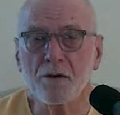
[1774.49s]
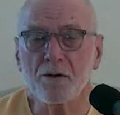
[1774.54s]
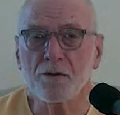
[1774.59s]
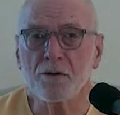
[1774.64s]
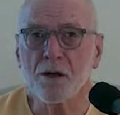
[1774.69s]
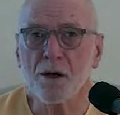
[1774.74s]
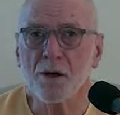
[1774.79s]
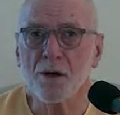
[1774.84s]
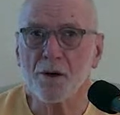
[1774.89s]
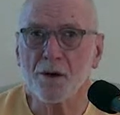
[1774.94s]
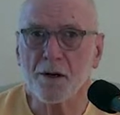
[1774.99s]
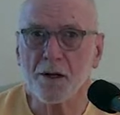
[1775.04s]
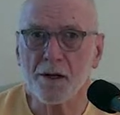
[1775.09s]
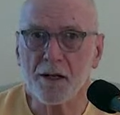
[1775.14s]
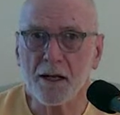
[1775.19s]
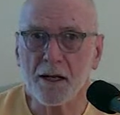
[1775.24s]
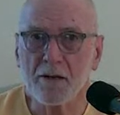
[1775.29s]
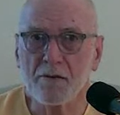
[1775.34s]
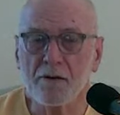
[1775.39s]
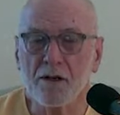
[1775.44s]
Sarada
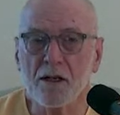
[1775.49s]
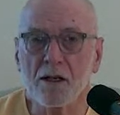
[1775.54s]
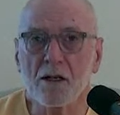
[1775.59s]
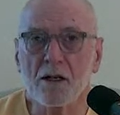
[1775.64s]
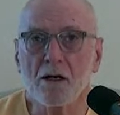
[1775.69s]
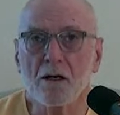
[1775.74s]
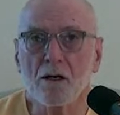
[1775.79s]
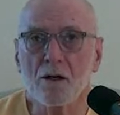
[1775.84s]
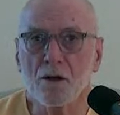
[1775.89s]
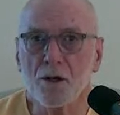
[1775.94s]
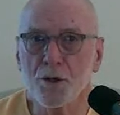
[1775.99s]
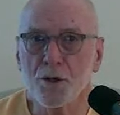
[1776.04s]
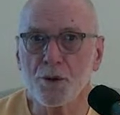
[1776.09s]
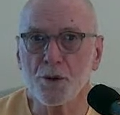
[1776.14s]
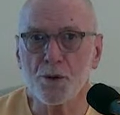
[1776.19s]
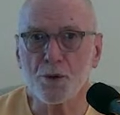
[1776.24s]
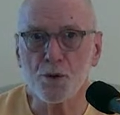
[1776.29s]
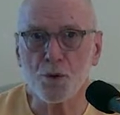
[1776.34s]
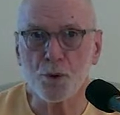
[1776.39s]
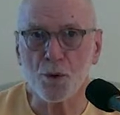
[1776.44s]
Devi
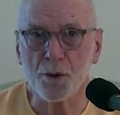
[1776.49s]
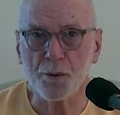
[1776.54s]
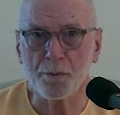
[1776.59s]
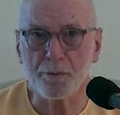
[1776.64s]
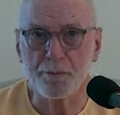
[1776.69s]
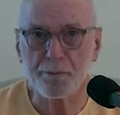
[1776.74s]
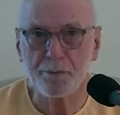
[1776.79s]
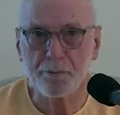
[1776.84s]
literature.